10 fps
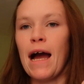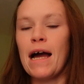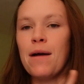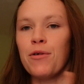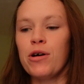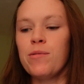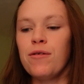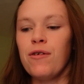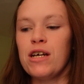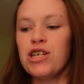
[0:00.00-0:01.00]
I am going to be
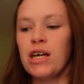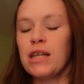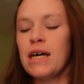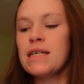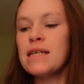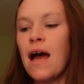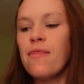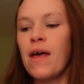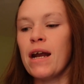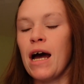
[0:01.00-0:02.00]
finishing this,
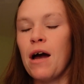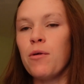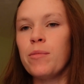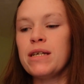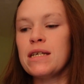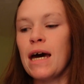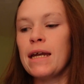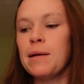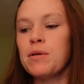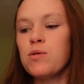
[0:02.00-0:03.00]
and then I will be
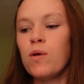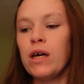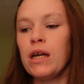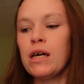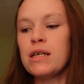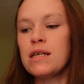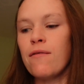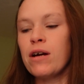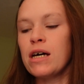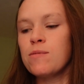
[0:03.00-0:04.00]
deciding between the
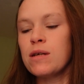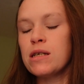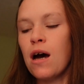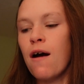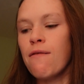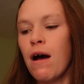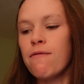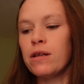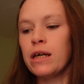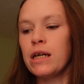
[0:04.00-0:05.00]
7 Husbands of
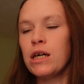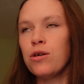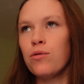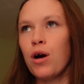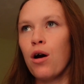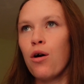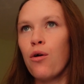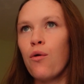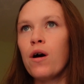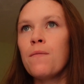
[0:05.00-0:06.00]
Evelyn
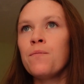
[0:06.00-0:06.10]
Hugo,